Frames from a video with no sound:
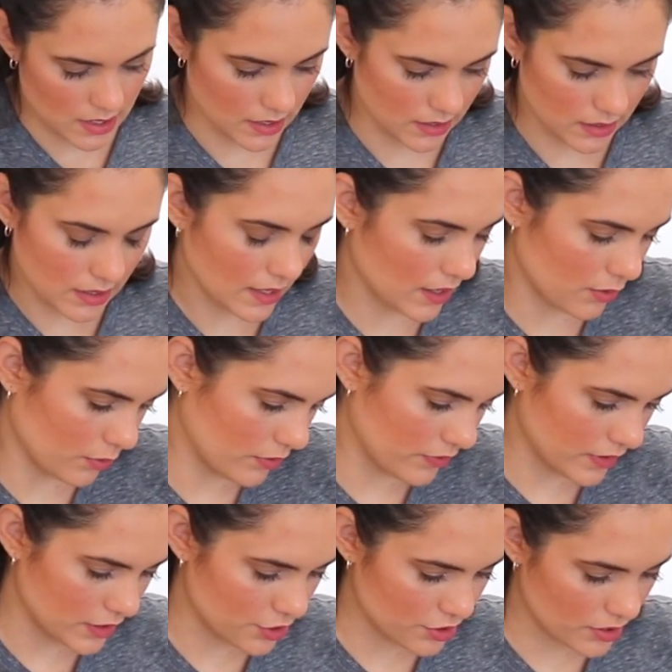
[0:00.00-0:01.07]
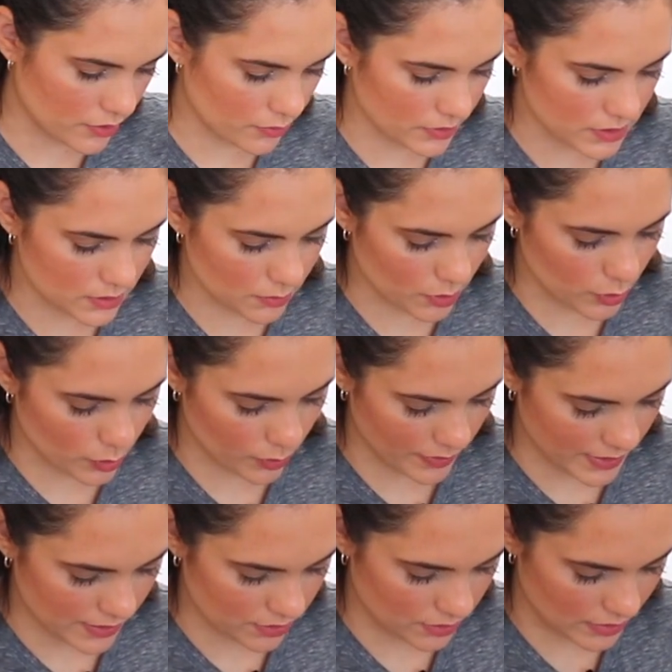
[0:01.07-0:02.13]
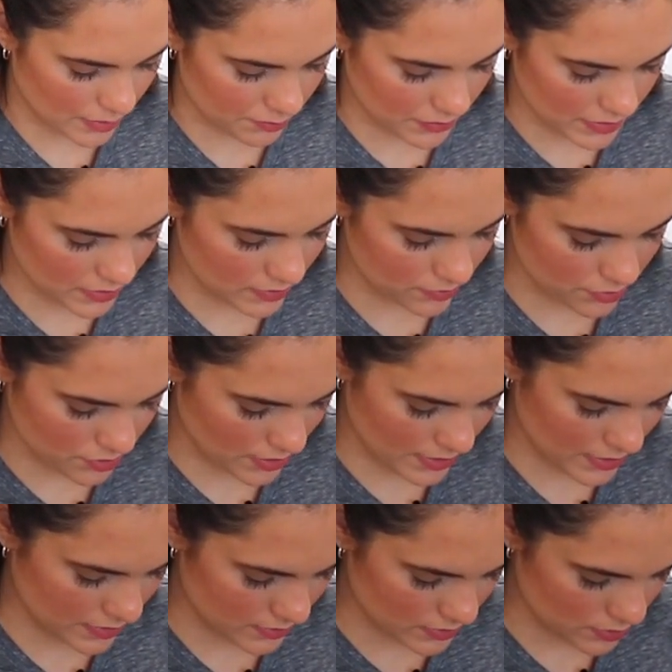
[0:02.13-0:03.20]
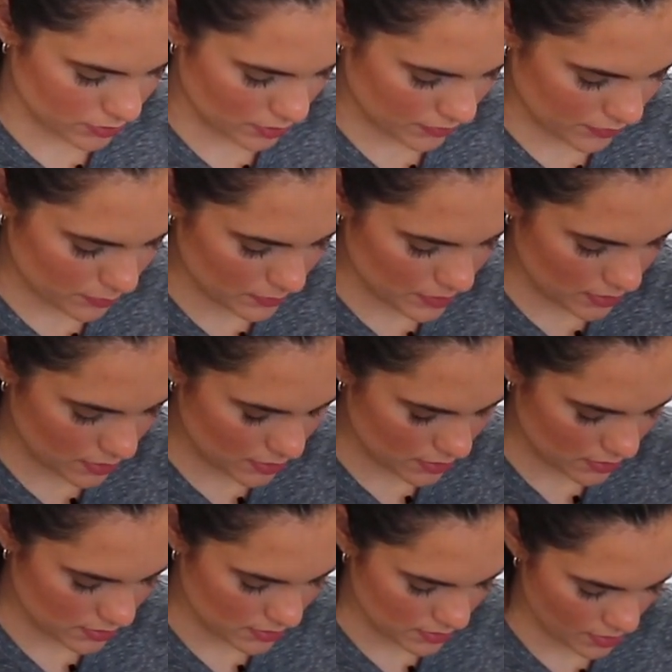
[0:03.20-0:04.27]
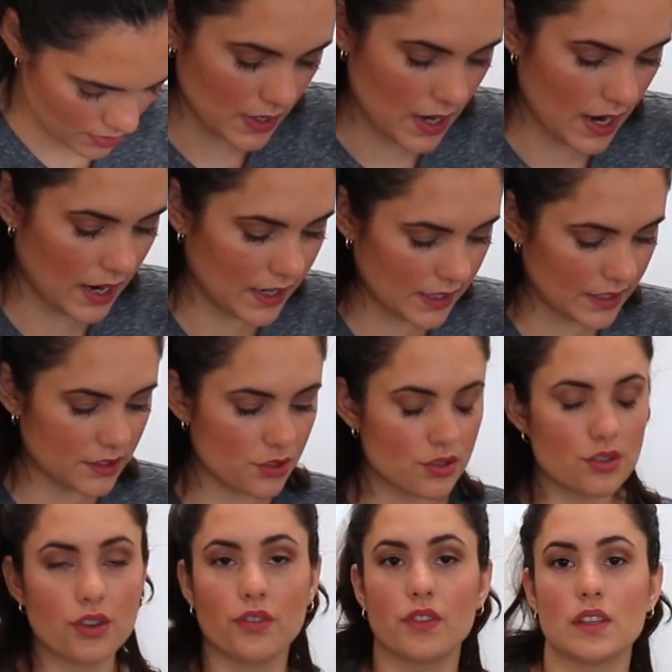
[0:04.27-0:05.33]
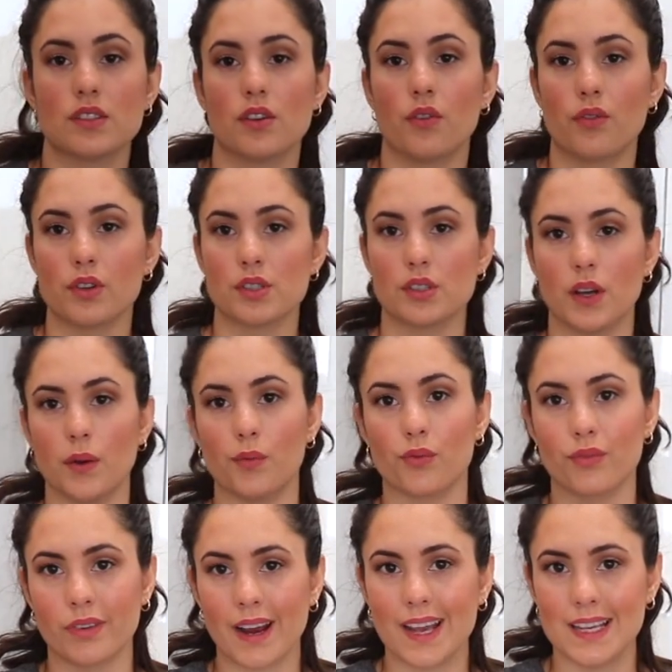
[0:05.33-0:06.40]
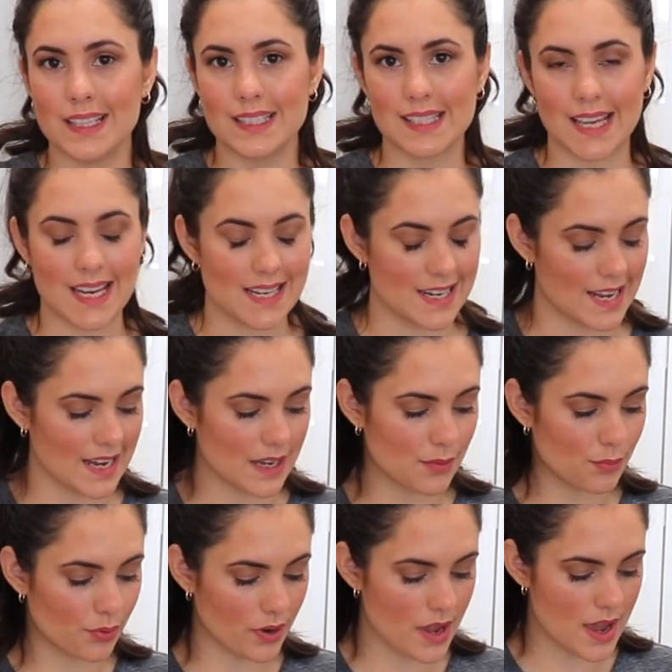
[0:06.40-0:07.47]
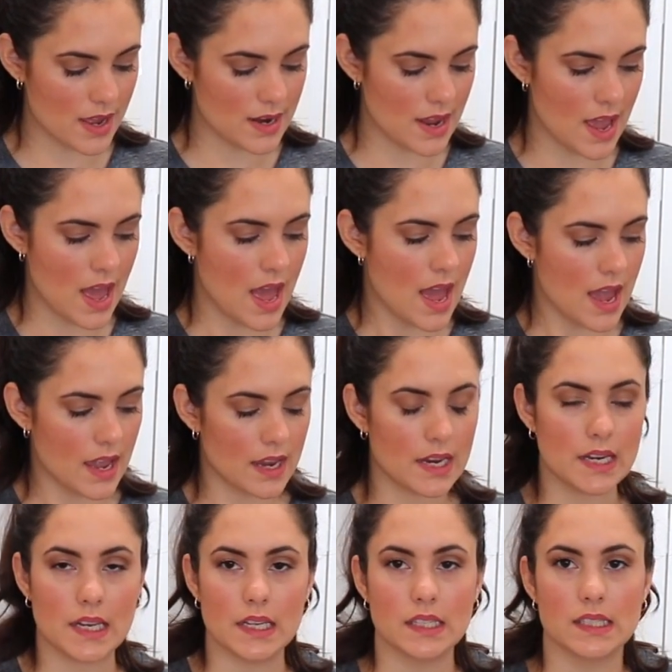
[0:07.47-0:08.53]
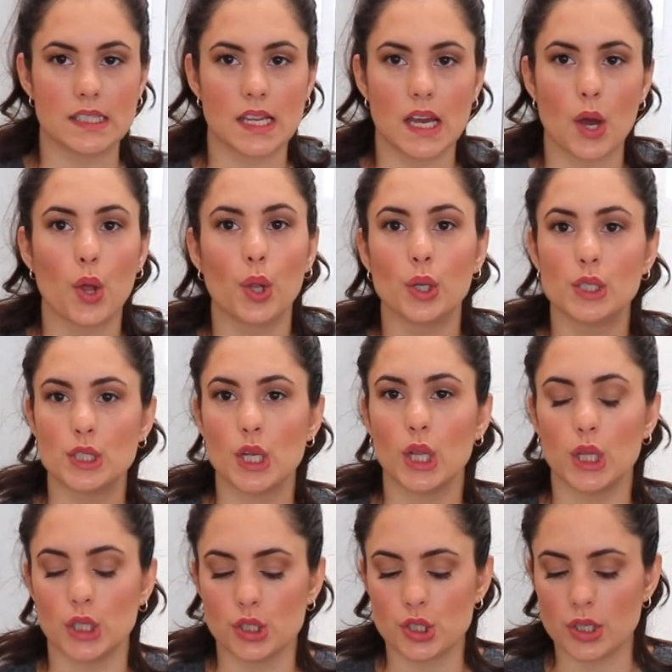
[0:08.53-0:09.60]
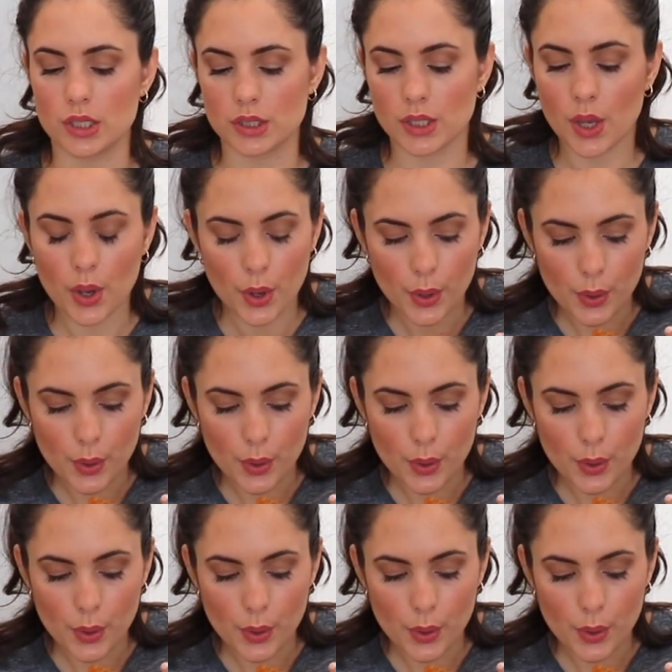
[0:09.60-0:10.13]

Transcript: And now we finish it out with some coriander. I'm gonna try it straight from here. I like to serve this over some rice and naan bread, and it's delicious.